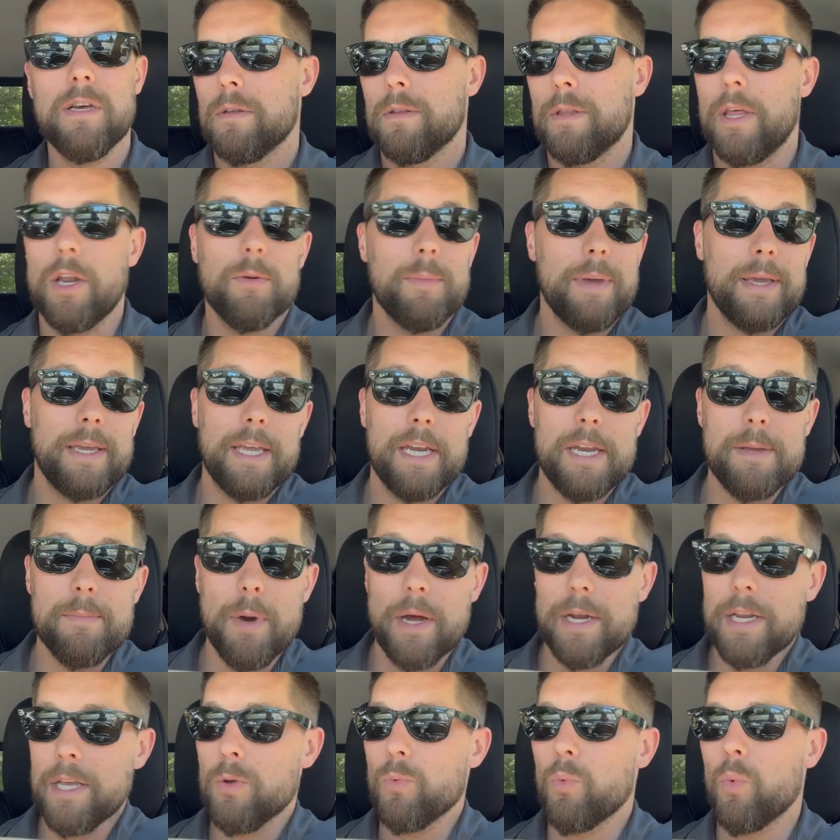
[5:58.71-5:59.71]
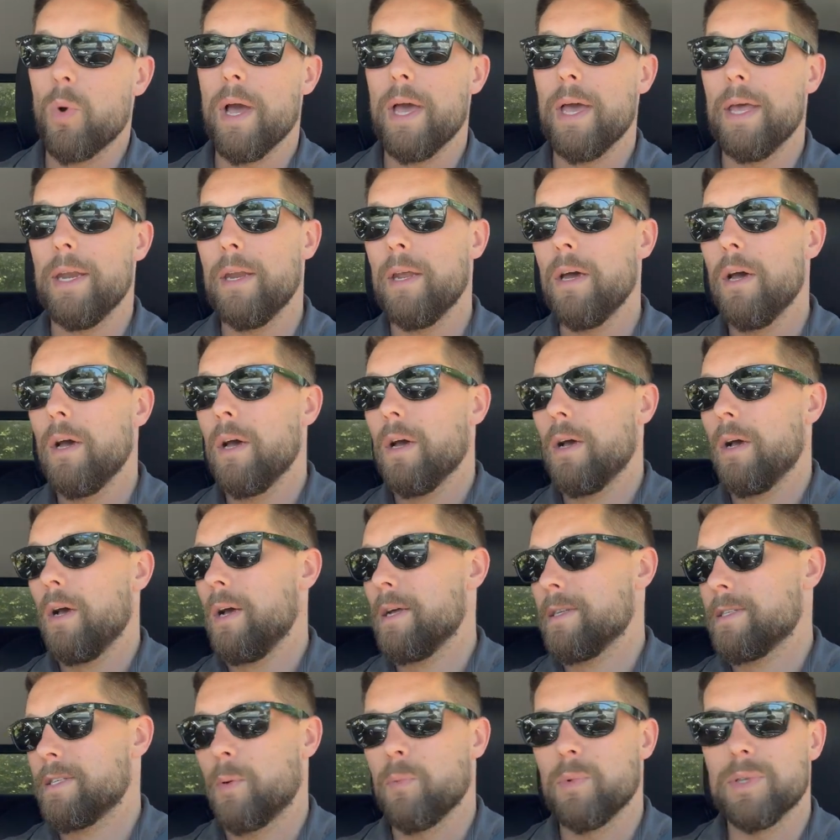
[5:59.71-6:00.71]
They don't make any money when
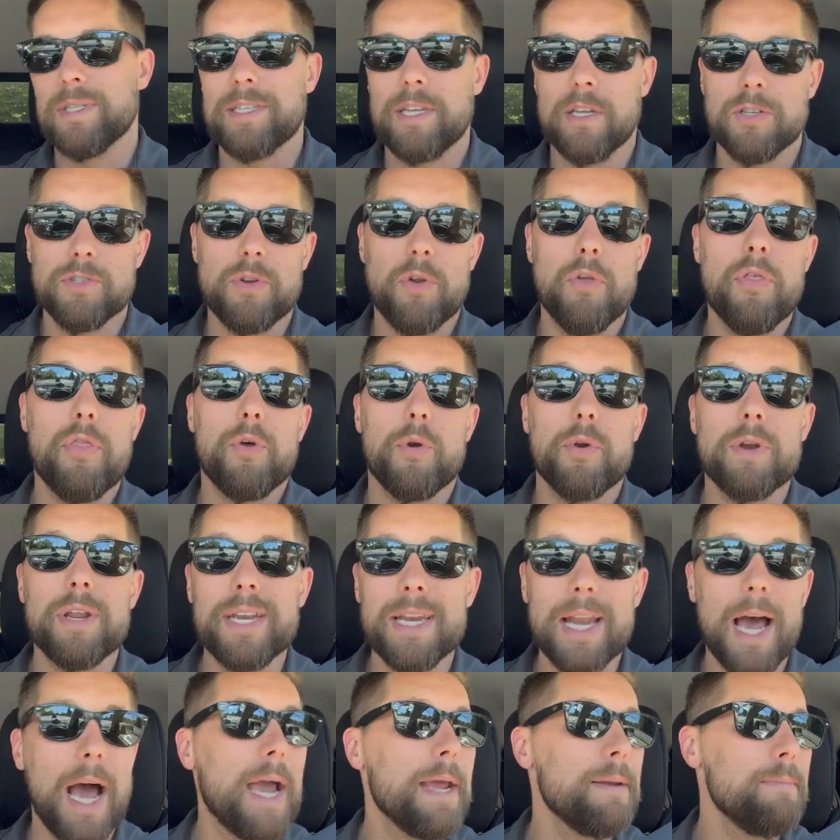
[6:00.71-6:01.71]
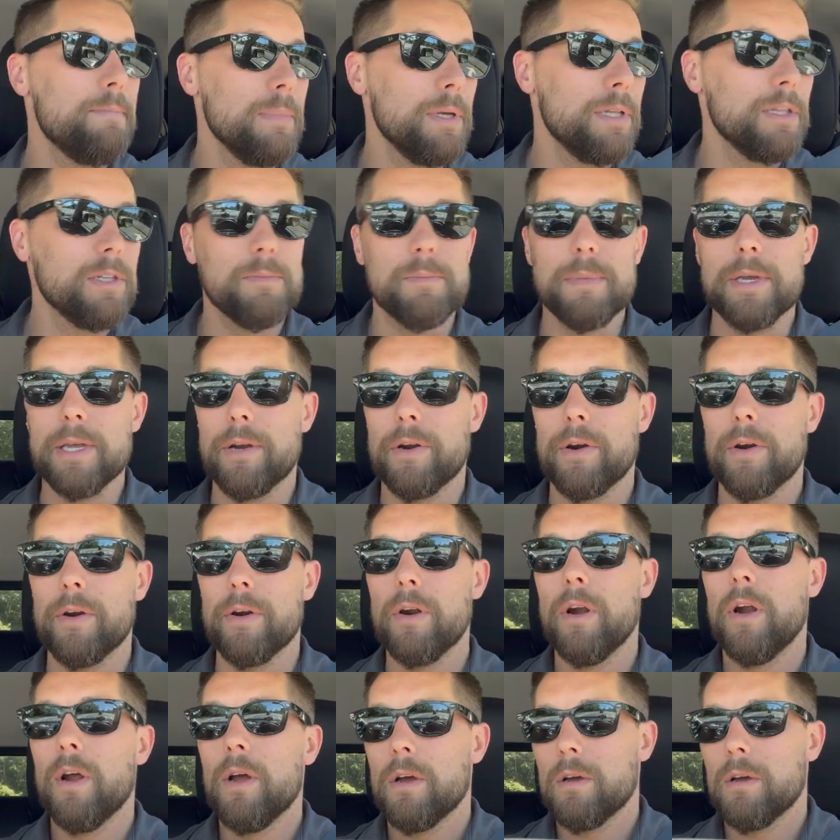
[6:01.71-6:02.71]
someone sells their 39 millimeter